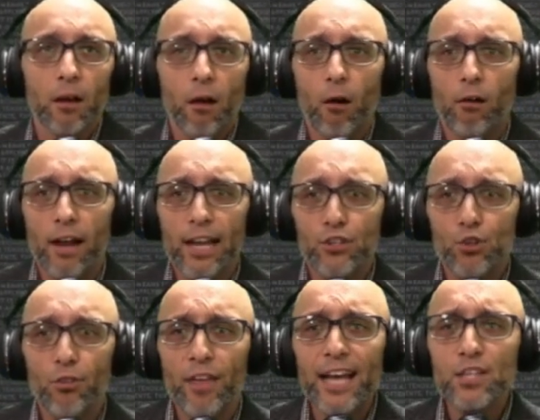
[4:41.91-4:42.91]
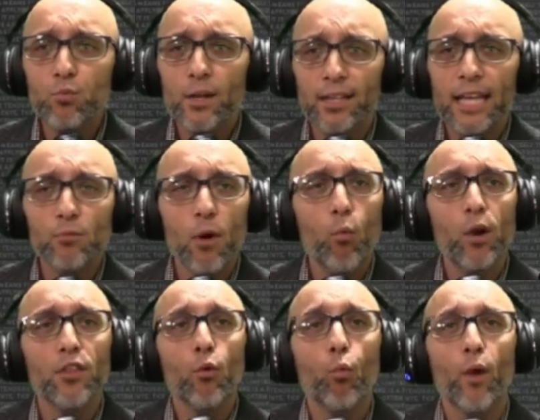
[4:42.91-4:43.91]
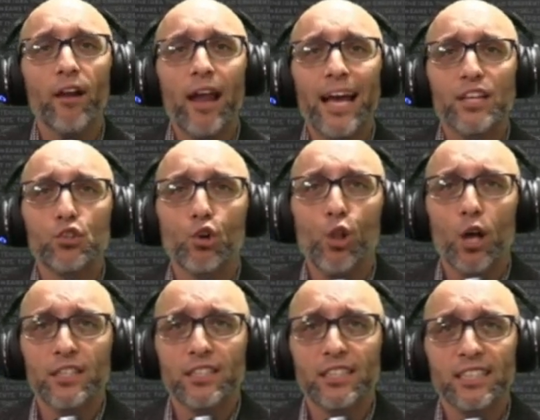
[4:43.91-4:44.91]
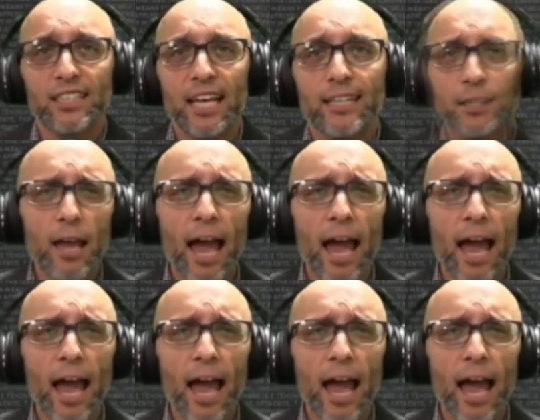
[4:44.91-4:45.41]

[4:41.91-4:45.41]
All right. So that's what that's what one of the whereas clauses says.